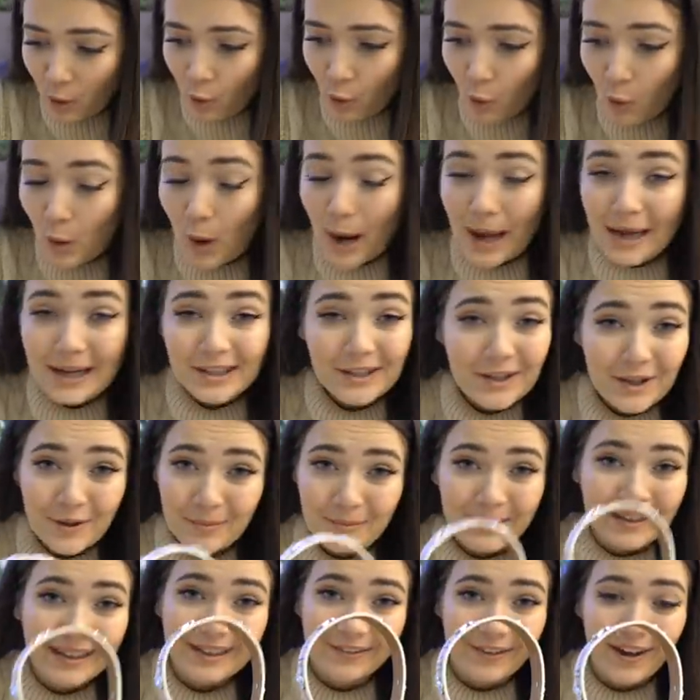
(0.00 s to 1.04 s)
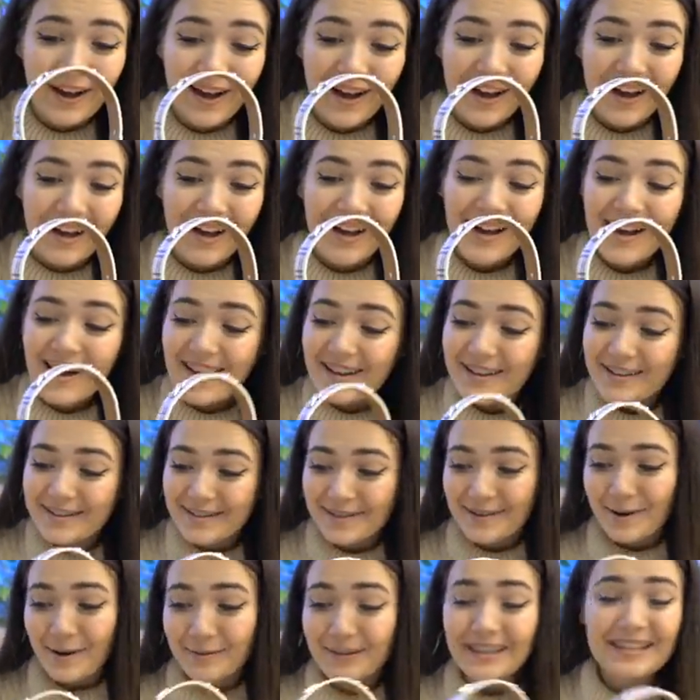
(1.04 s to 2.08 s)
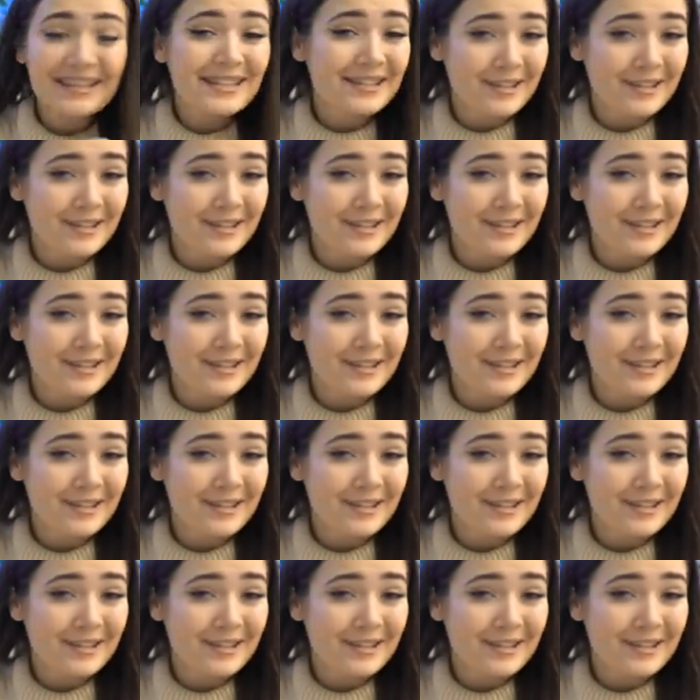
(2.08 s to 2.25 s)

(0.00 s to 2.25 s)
way too big for her. So this